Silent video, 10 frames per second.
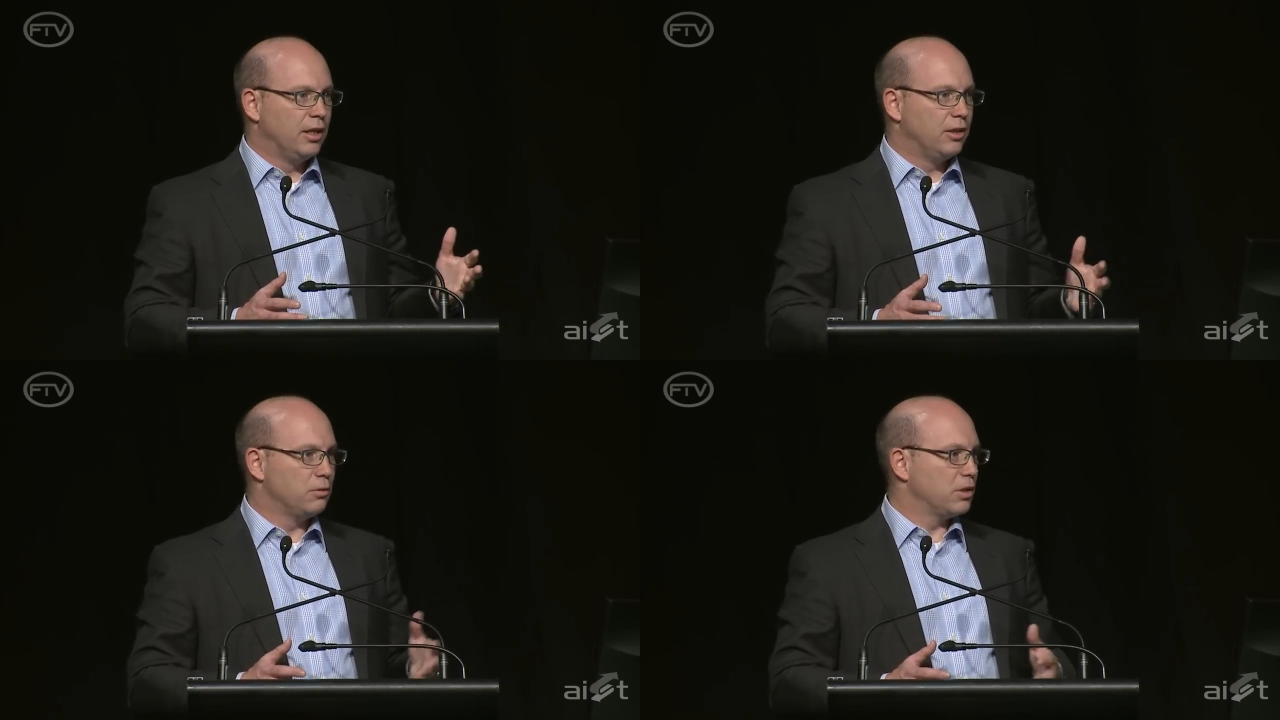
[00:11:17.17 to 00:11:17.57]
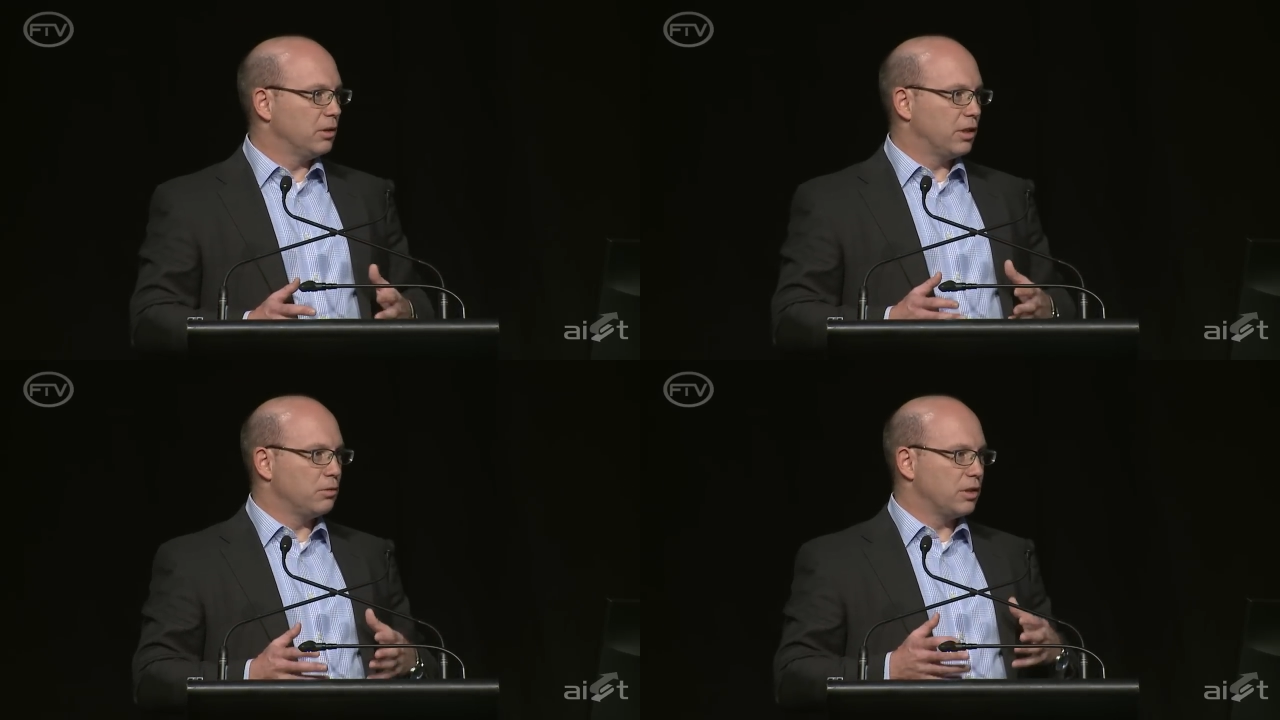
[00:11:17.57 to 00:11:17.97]
There was
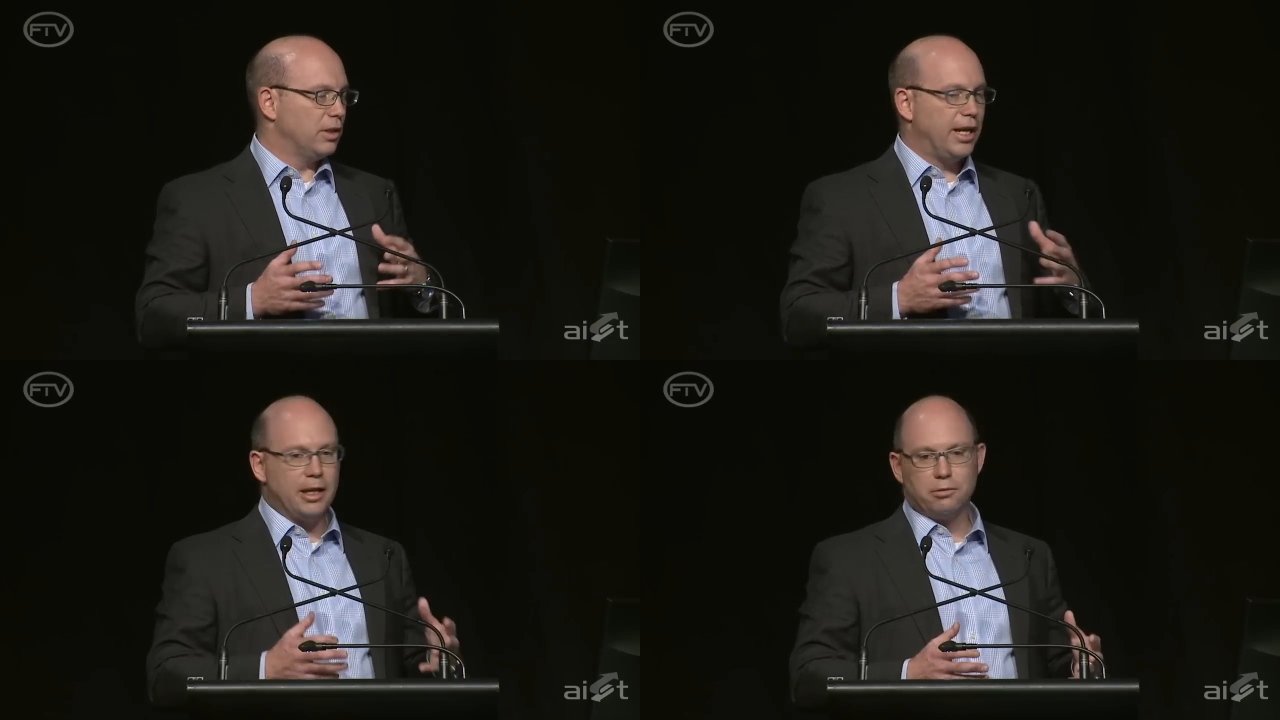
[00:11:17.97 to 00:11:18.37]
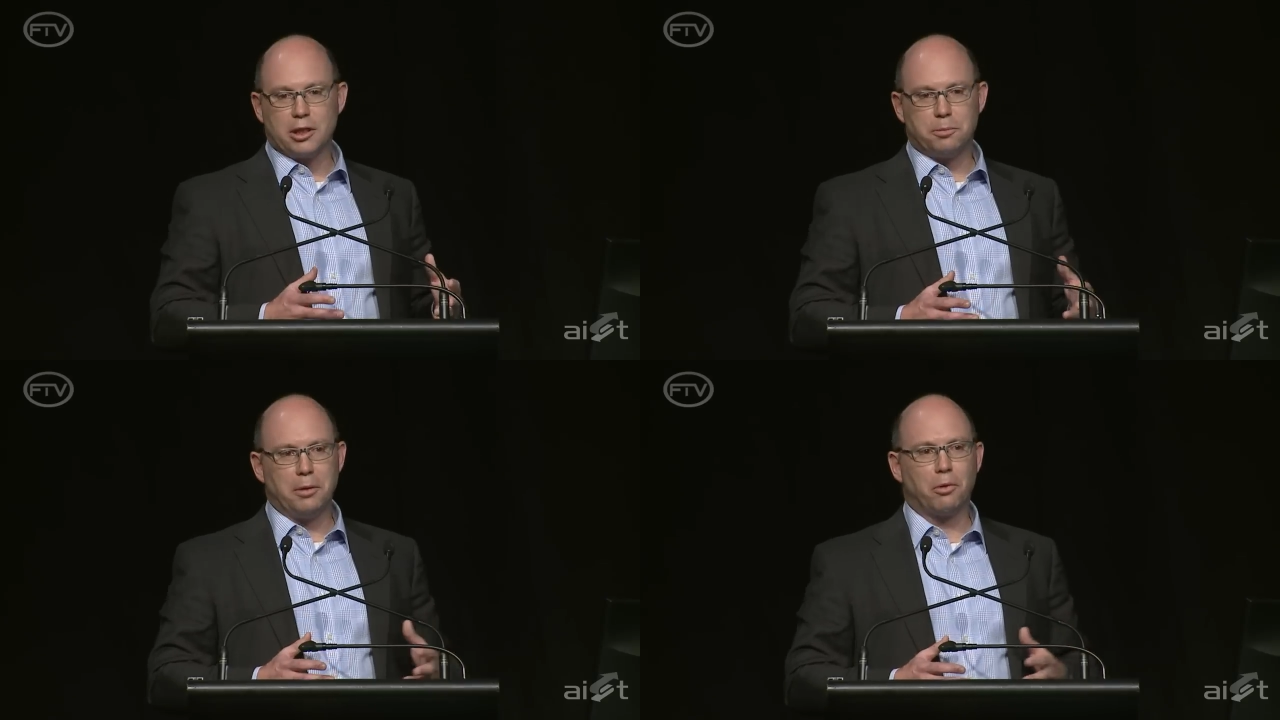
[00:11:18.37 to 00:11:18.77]
a land
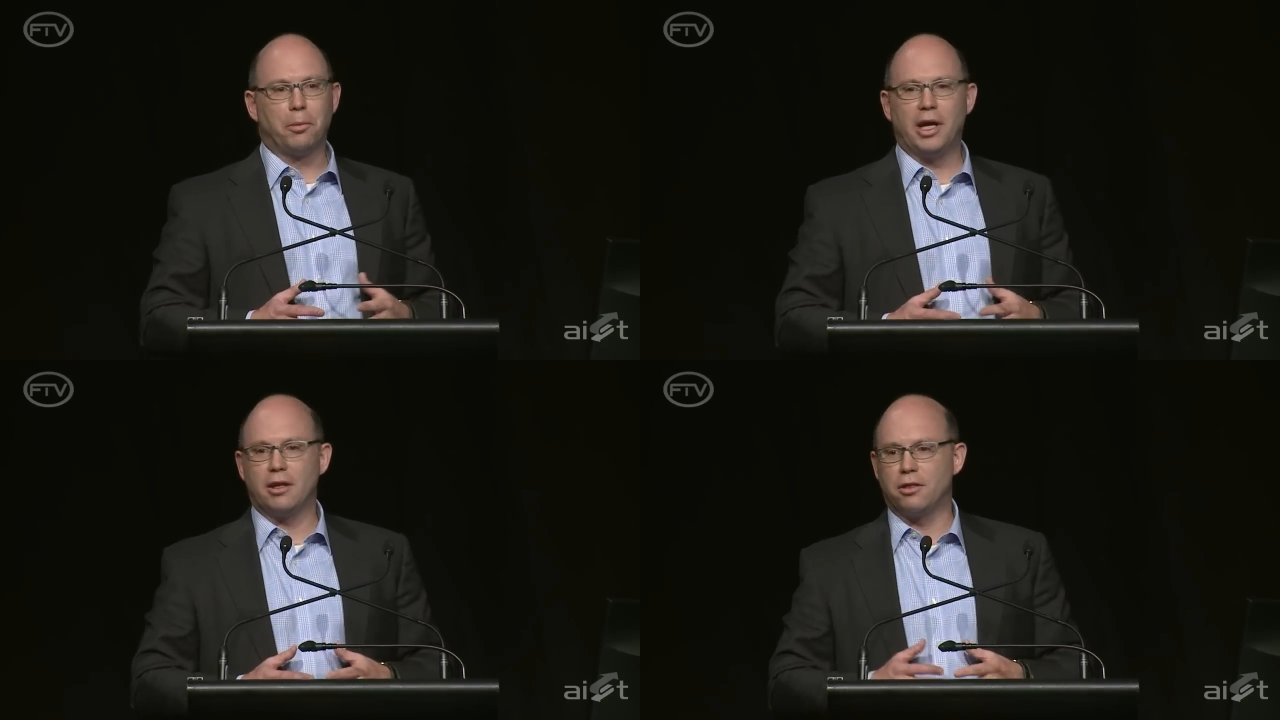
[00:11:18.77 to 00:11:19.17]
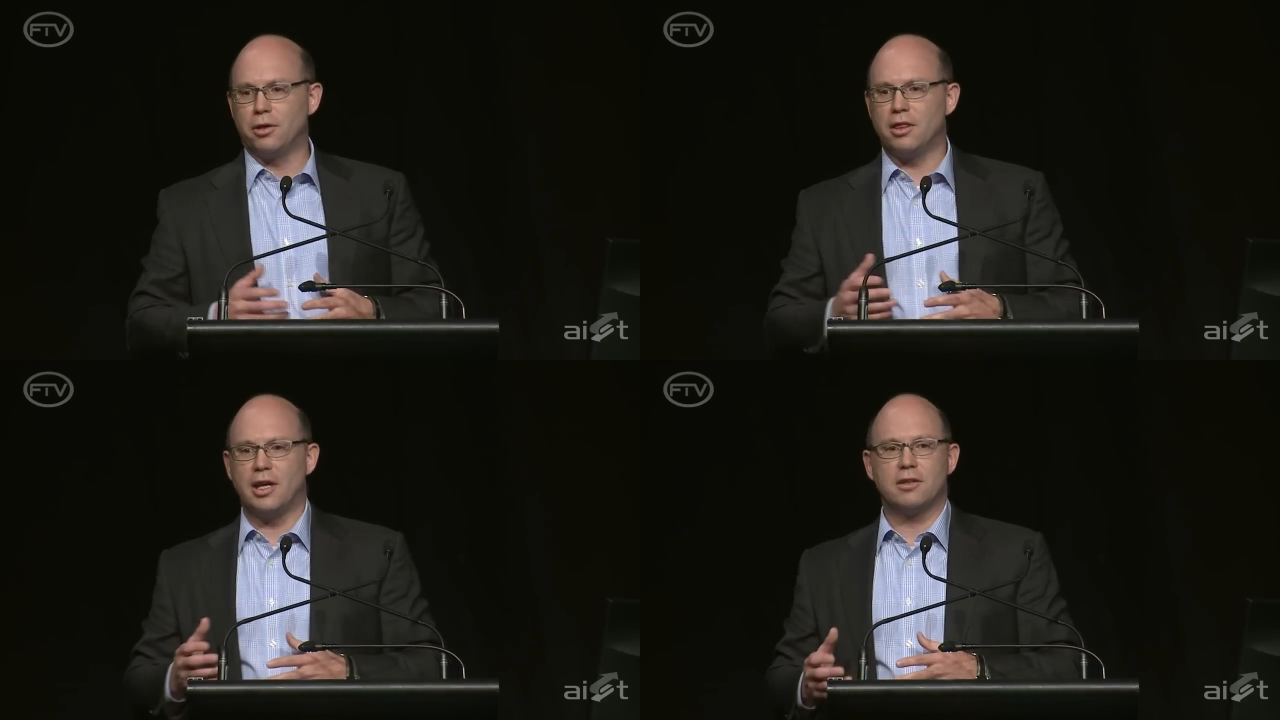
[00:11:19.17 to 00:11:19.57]
rush. People were paying
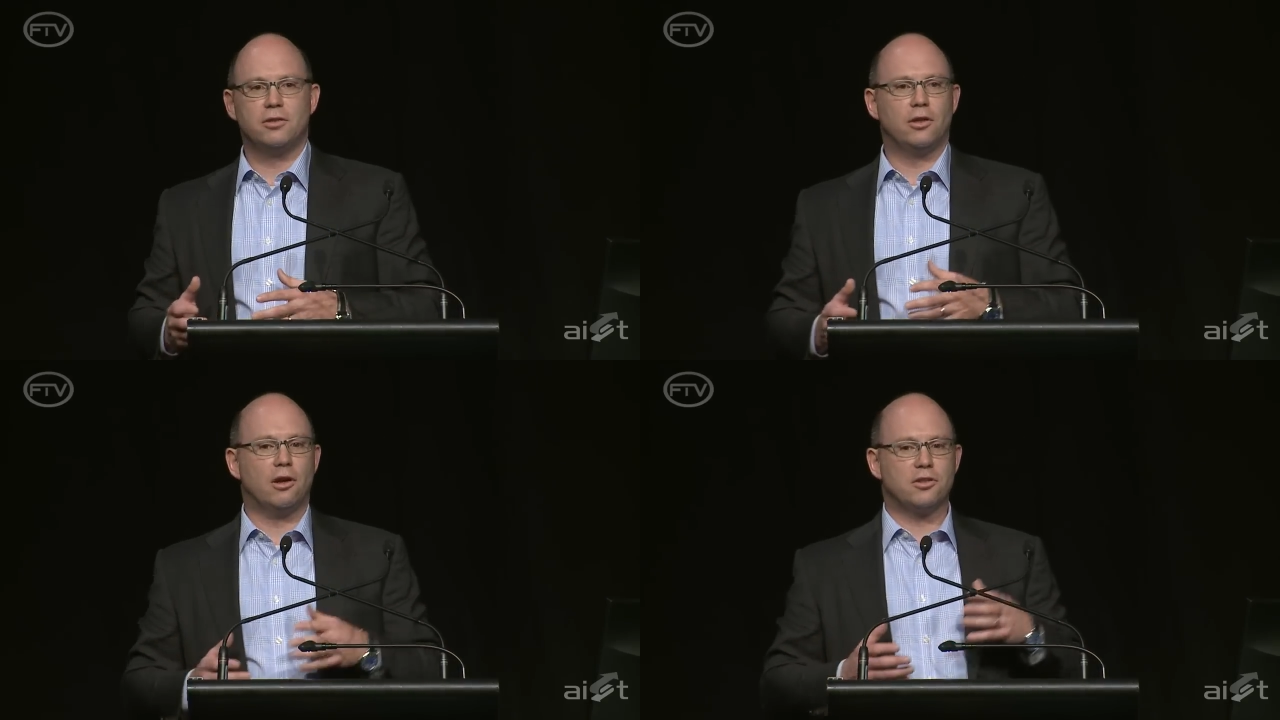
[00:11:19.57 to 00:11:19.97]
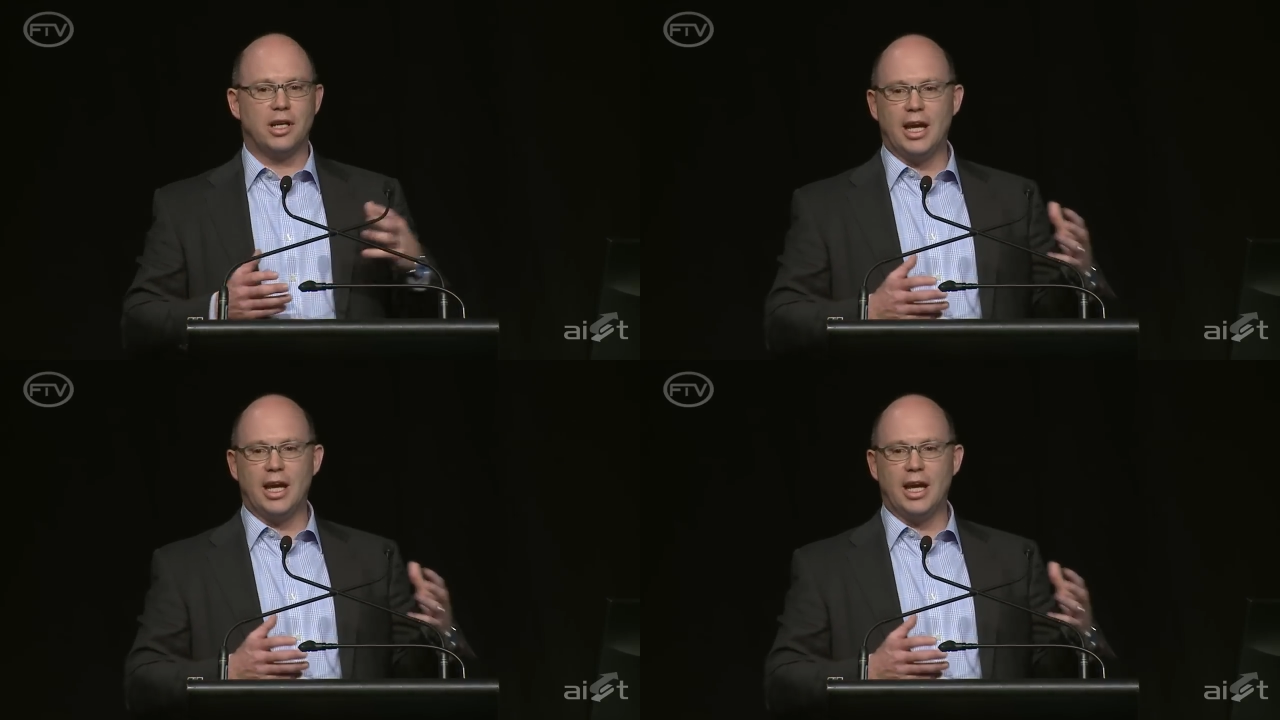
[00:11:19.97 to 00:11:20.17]
$30,000 an